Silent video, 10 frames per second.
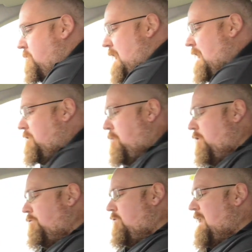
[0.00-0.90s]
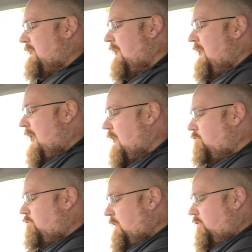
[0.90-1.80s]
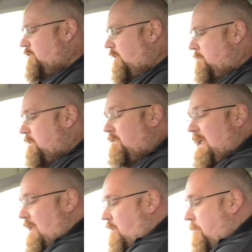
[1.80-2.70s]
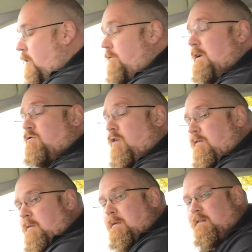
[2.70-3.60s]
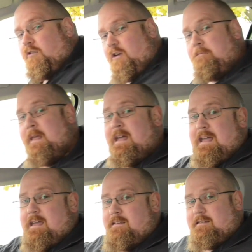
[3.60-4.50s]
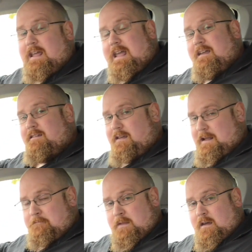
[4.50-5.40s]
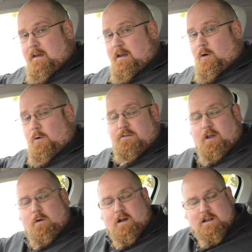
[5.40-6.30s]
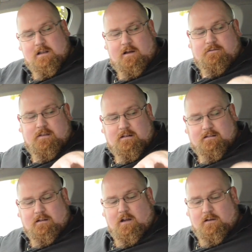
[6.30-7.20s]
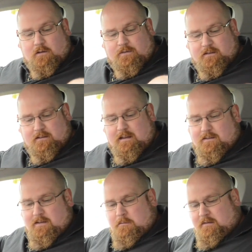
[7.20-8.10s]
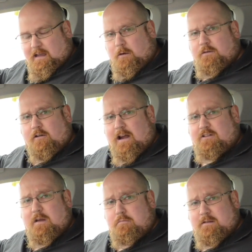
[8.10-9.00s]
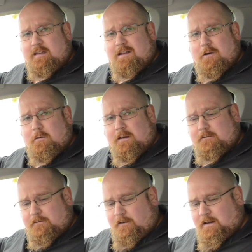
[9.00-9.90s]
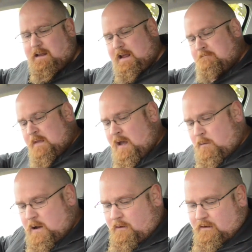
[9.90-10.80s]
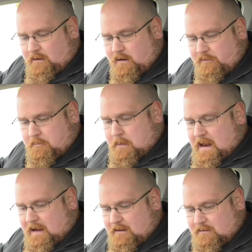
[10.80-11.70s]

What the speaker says: has both rake and reach adjustments, so getting the perfect driving position is easy. Also, I love the design of the seats themselves. They're actually pretty cool and funky. We've got this kind of black